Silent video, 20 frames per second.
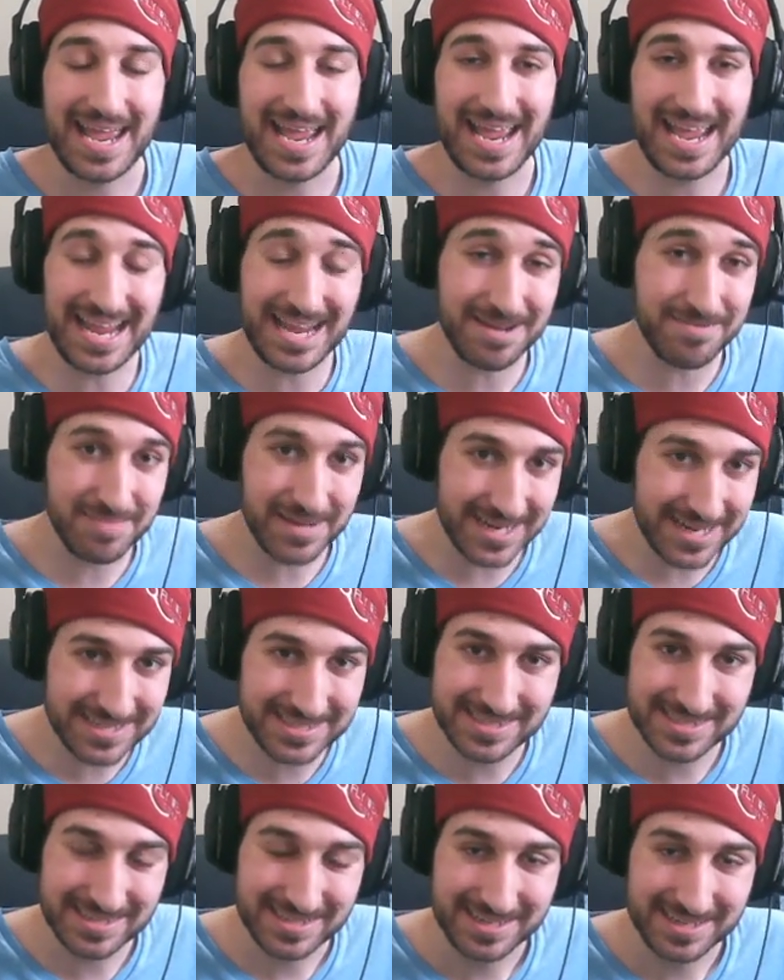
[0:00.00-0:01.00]
Eight
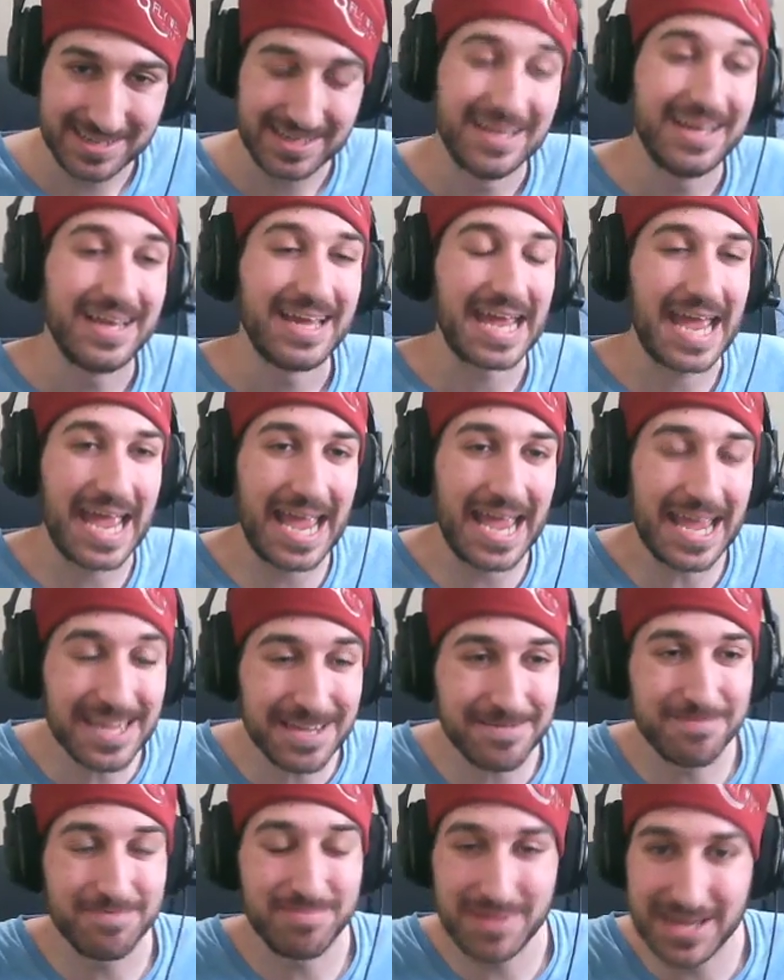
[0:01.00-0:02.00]
minutes
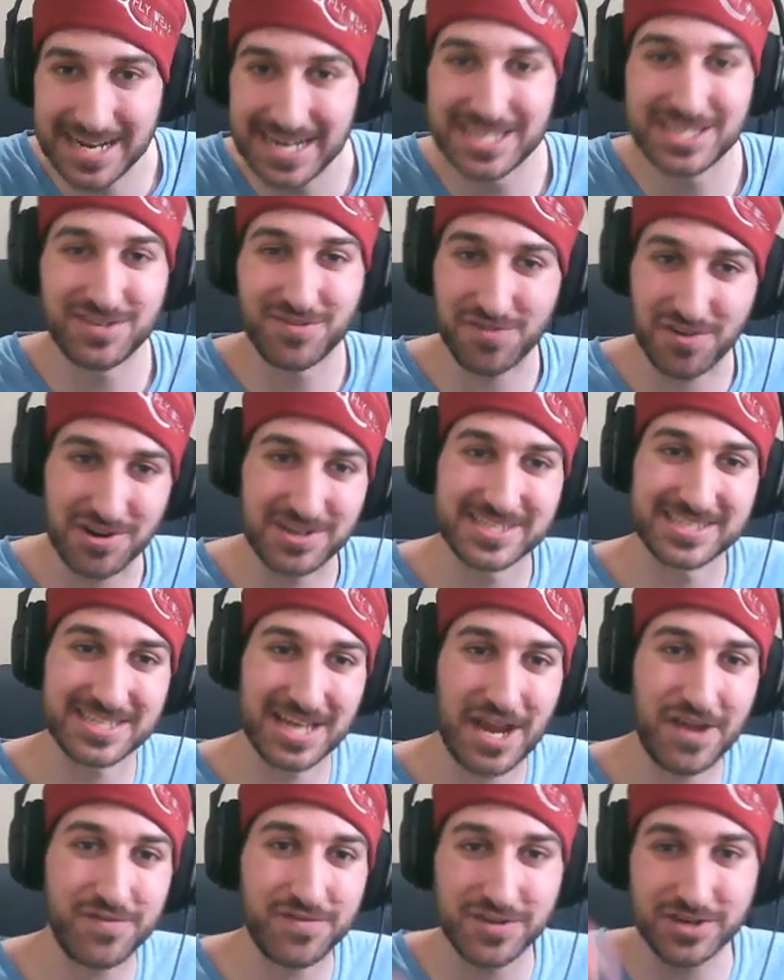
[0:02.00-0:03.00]
eight minutes for a
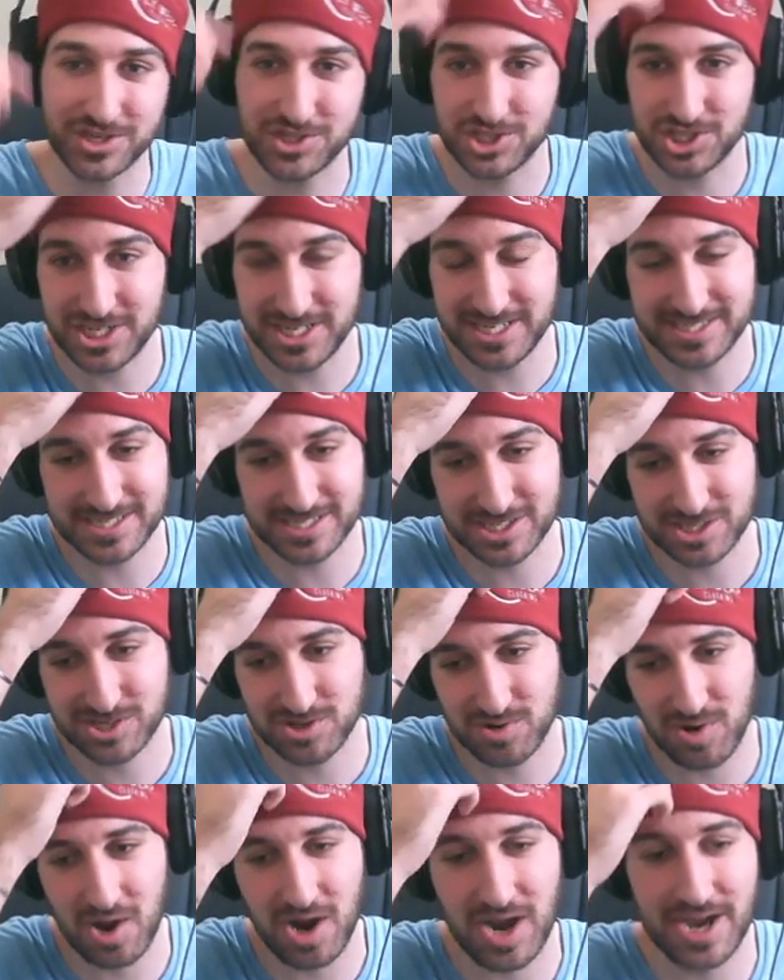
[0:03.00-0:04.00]
cipher jesus
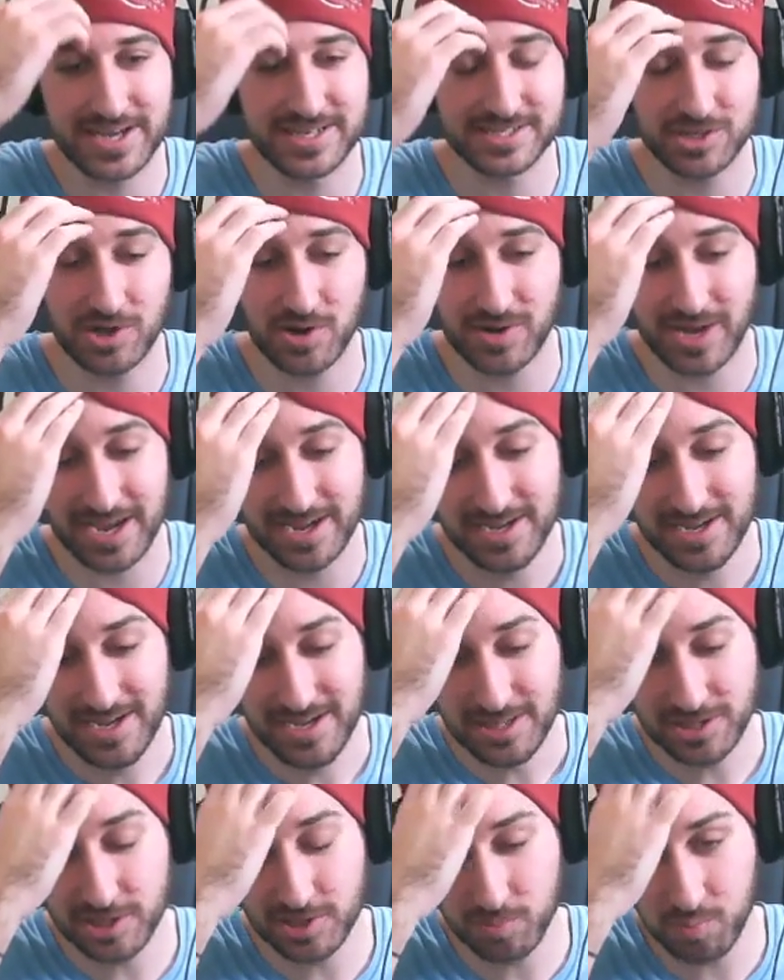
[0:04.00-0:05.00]
christ okay
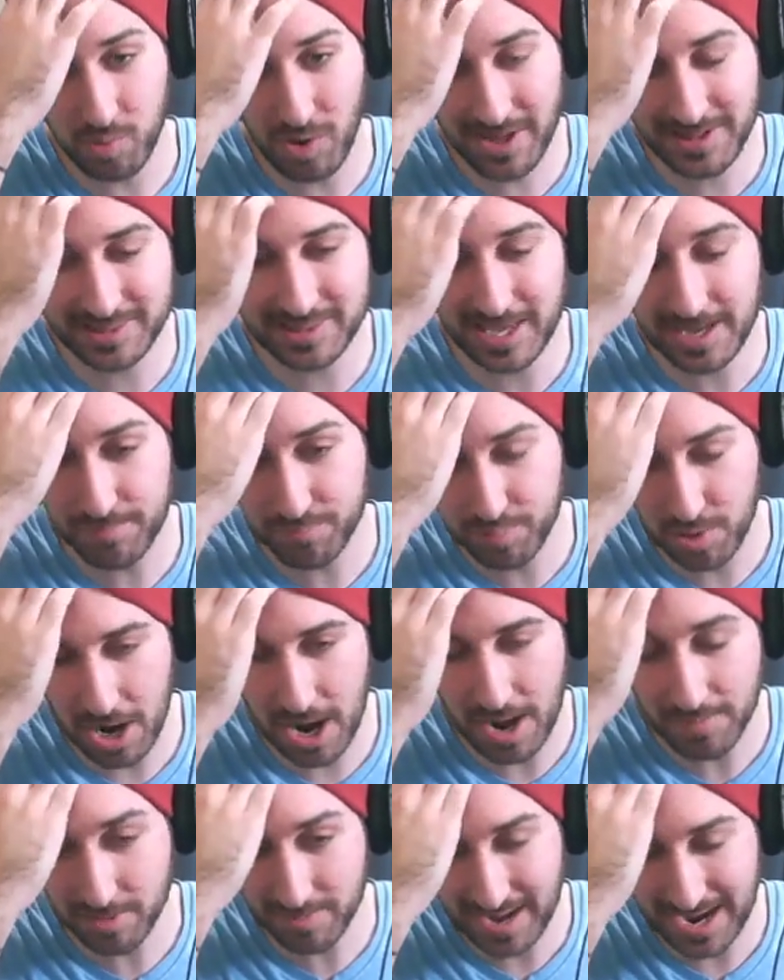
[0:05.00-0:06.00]
the one thing
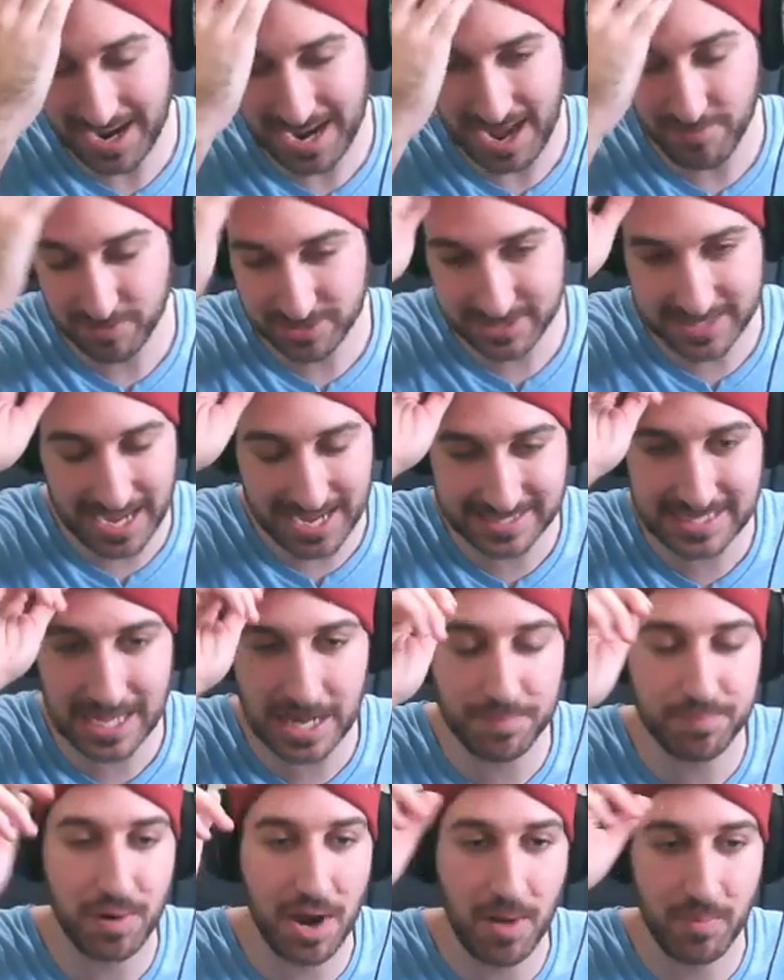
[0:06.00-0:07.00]
problem i have with that it's
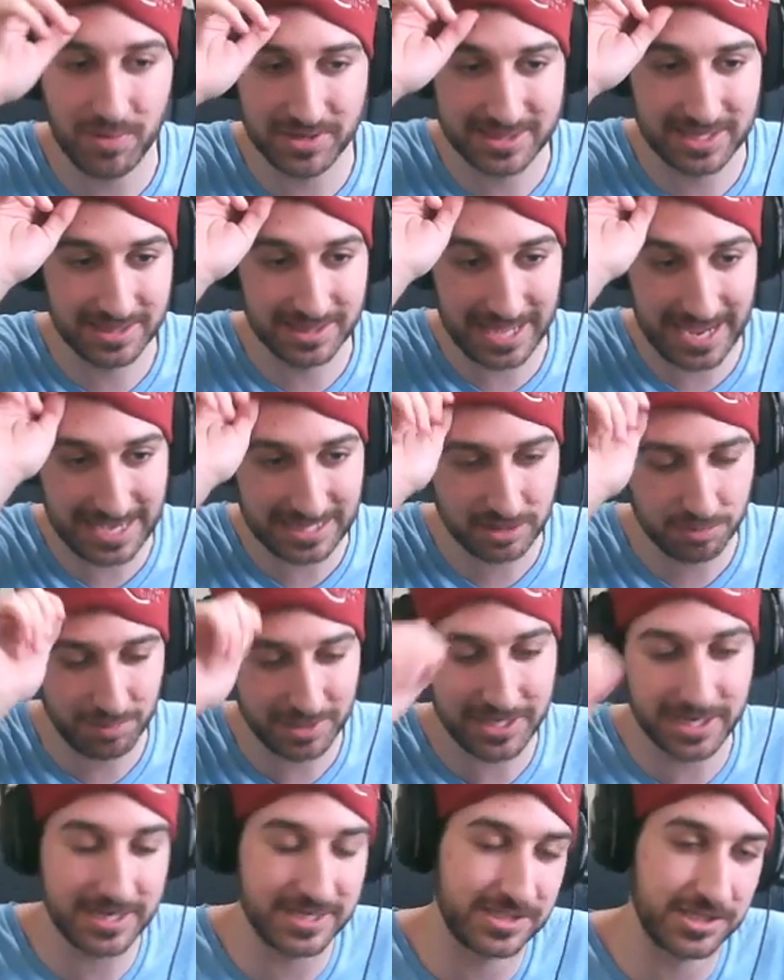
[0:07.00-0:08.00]
not a problem with the length
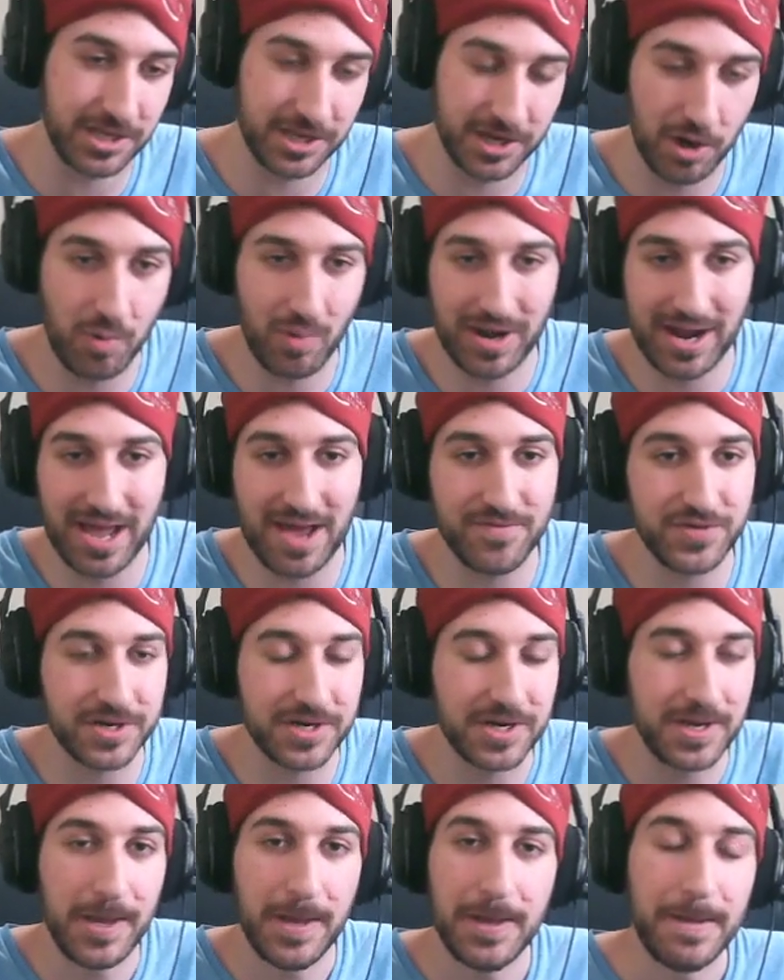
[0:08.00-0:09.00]
because you know
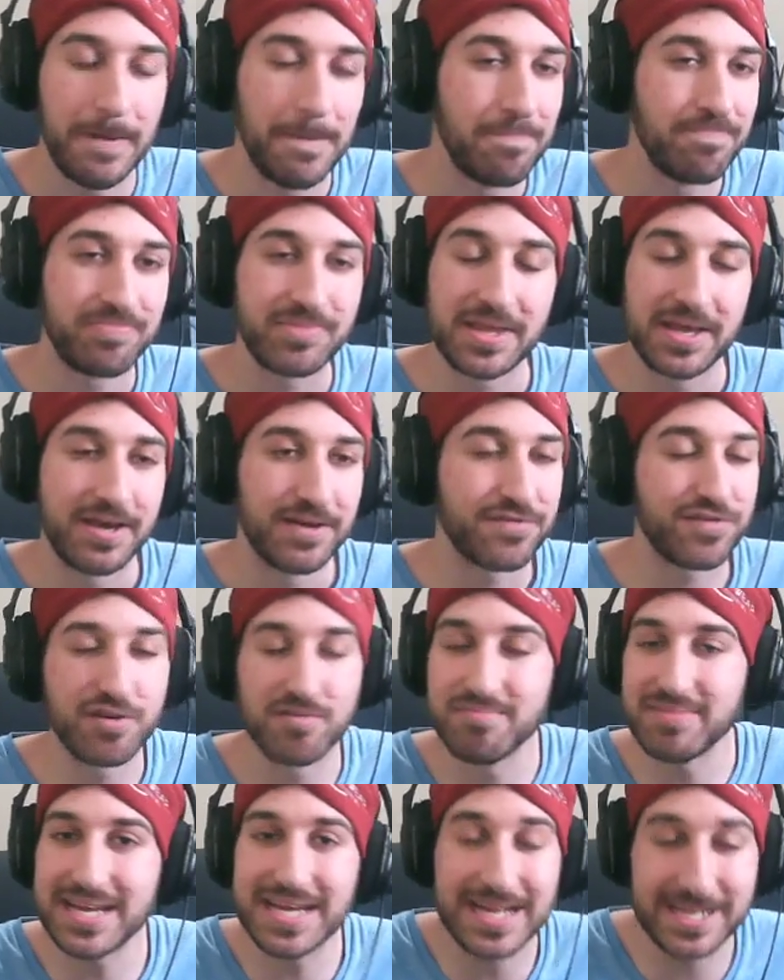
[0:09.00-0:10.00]
whatever for
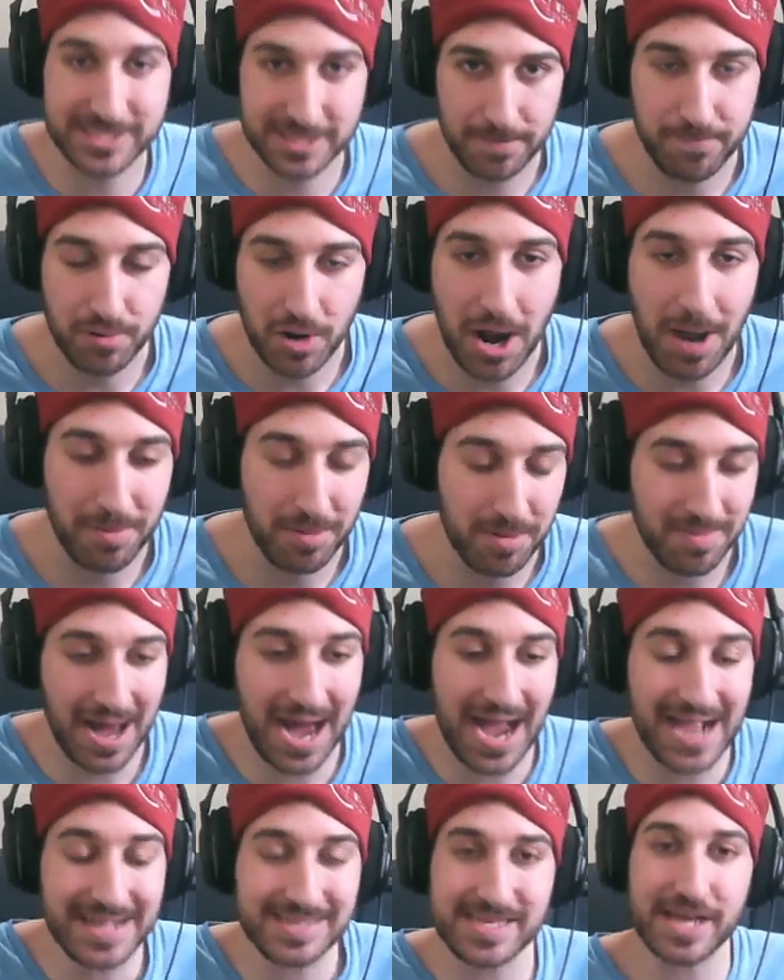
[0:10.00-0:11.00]
me, it's a problem.
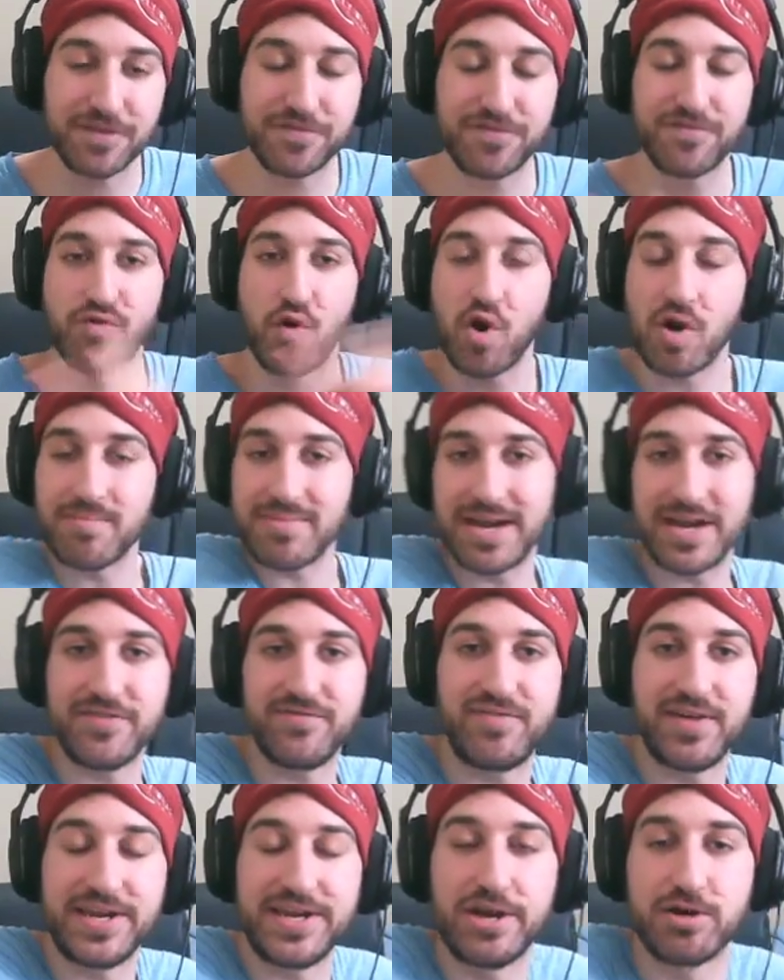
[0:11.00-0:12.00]
I take four minute
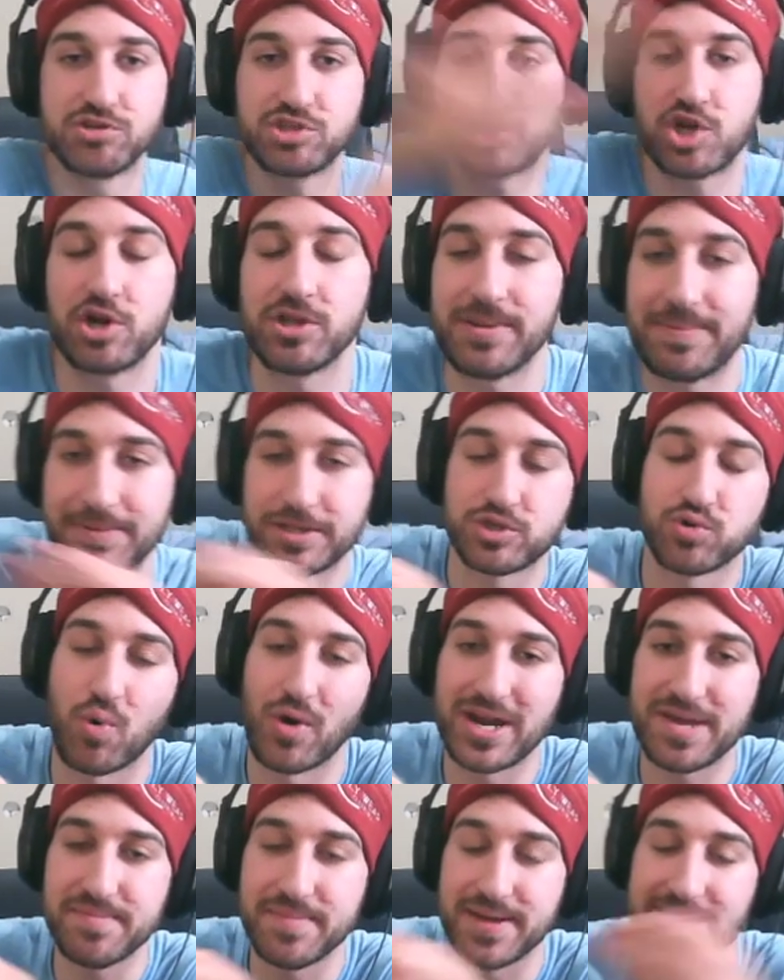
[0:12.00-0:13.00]
videos, turn them to
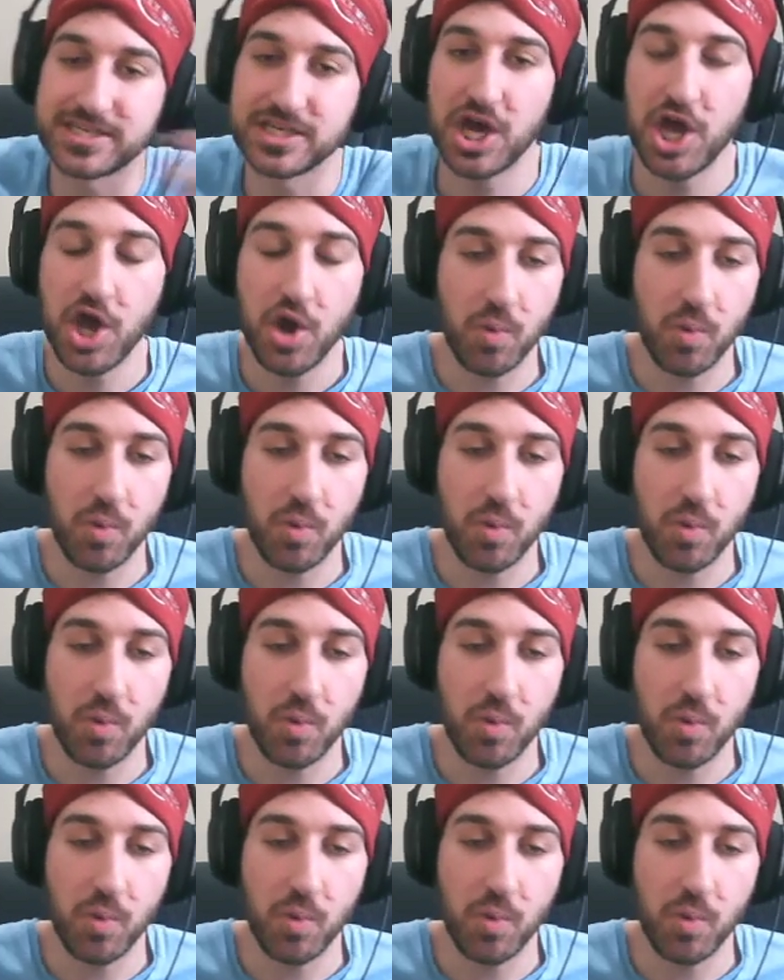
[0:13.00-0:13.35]
20 minutes.